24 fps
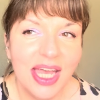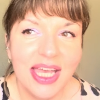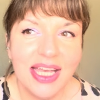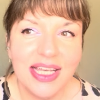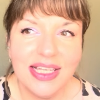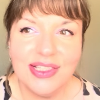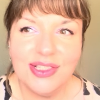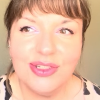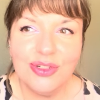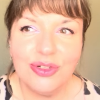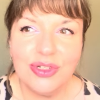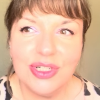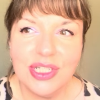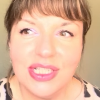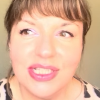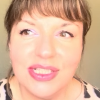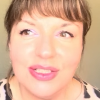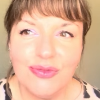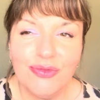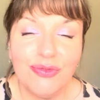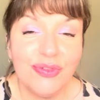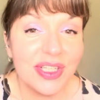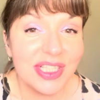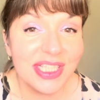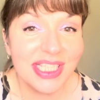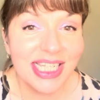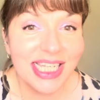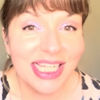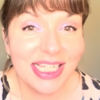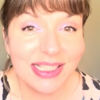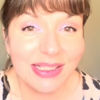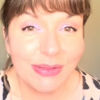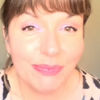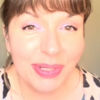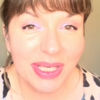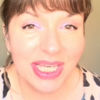it's not as fuzzy
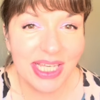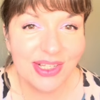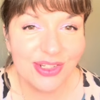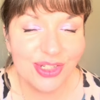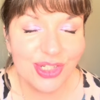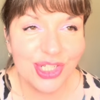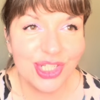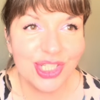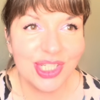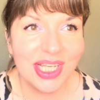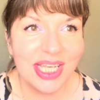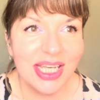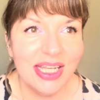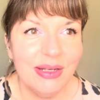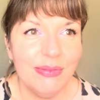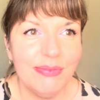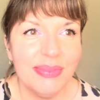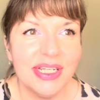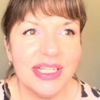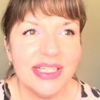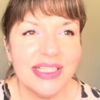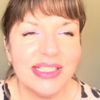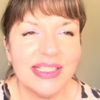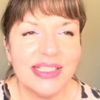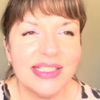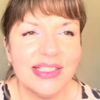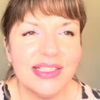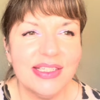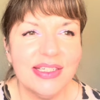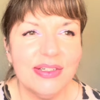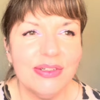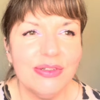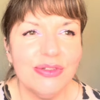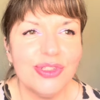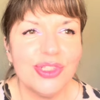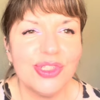as a peach skin, but it's
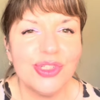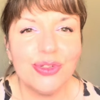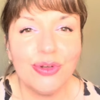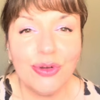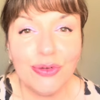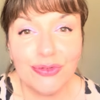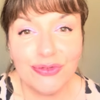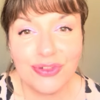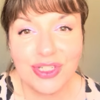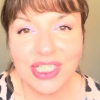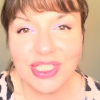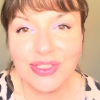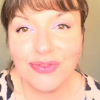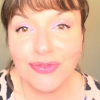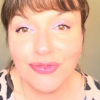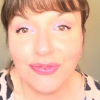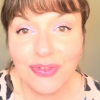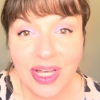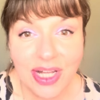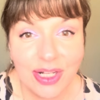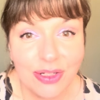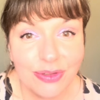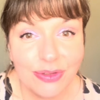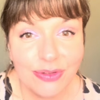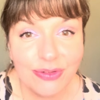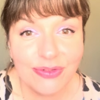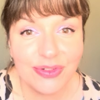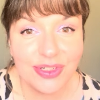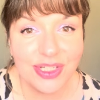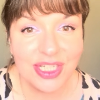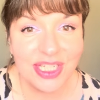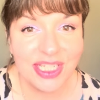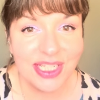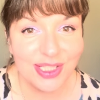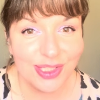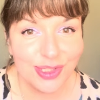still soft, it's
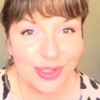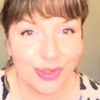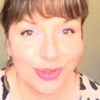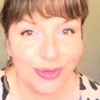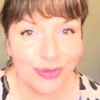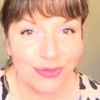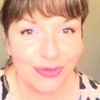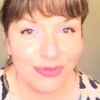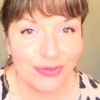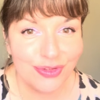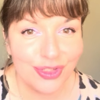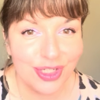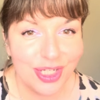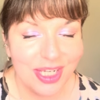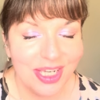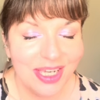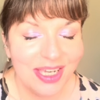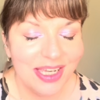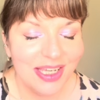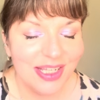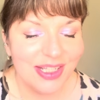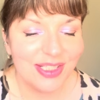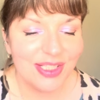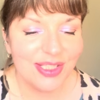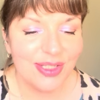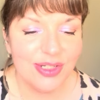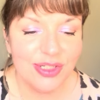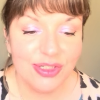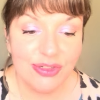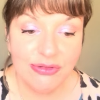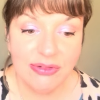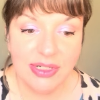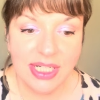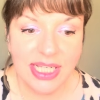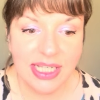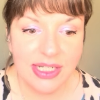velvety soft, so it's
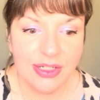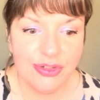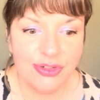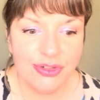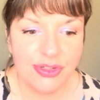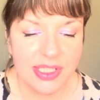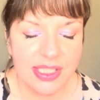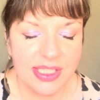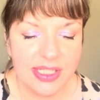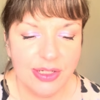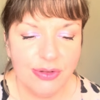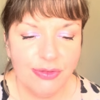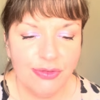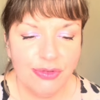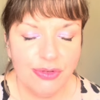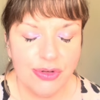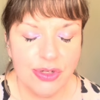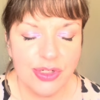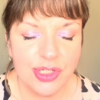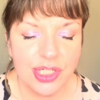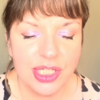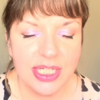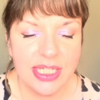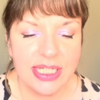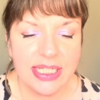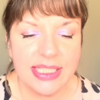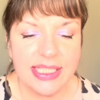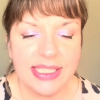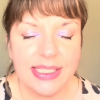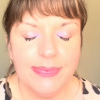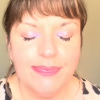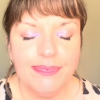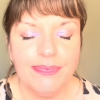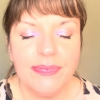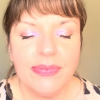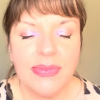a really interesting fruitiness.
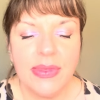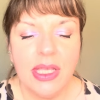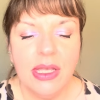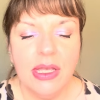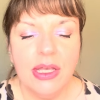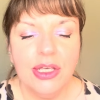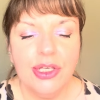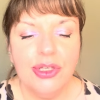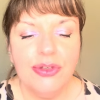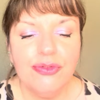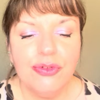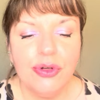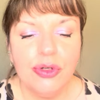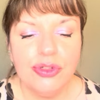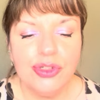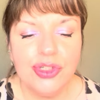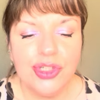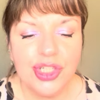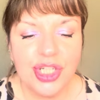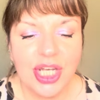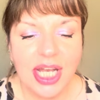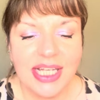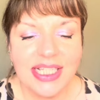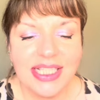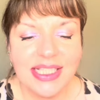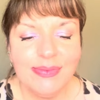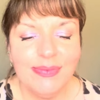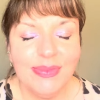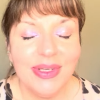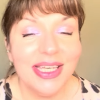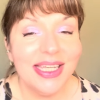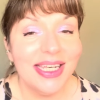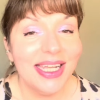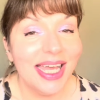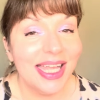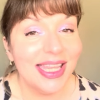You've got
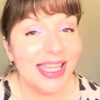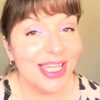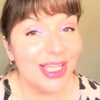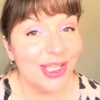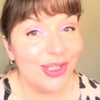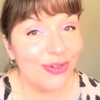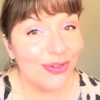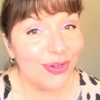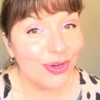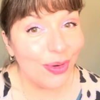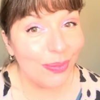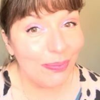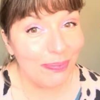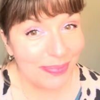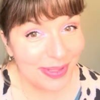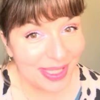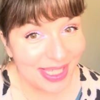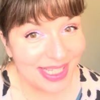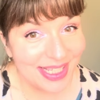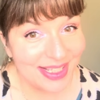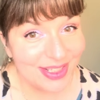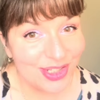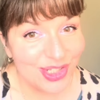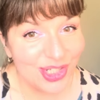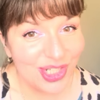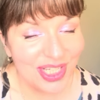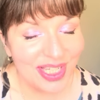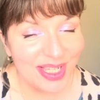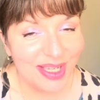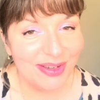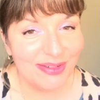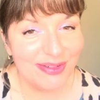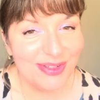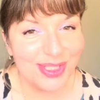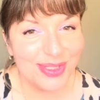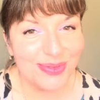jasmine, and then you've got peach in
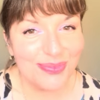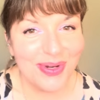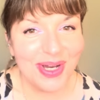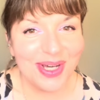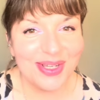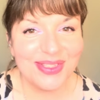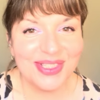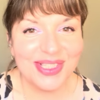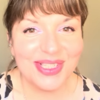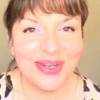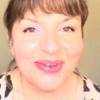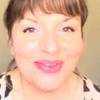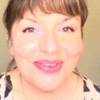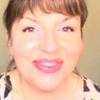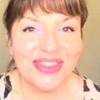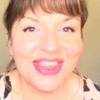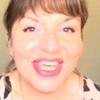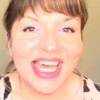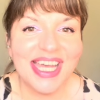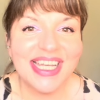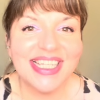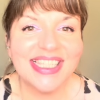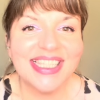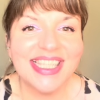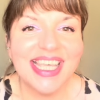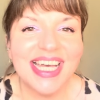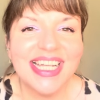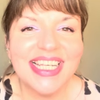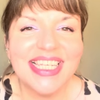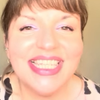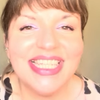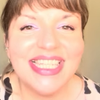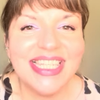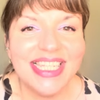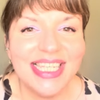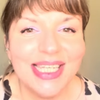here as well, so that's that
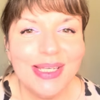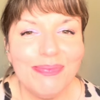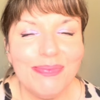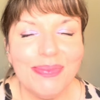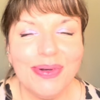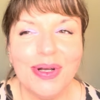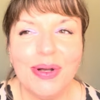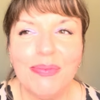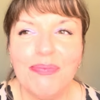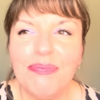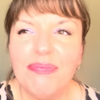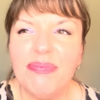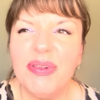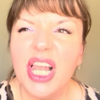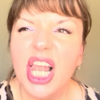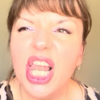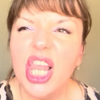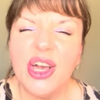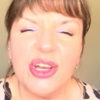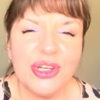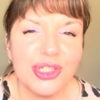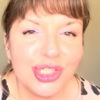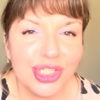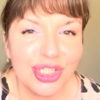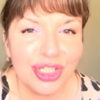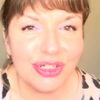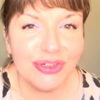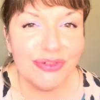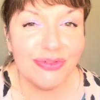deeper, plusher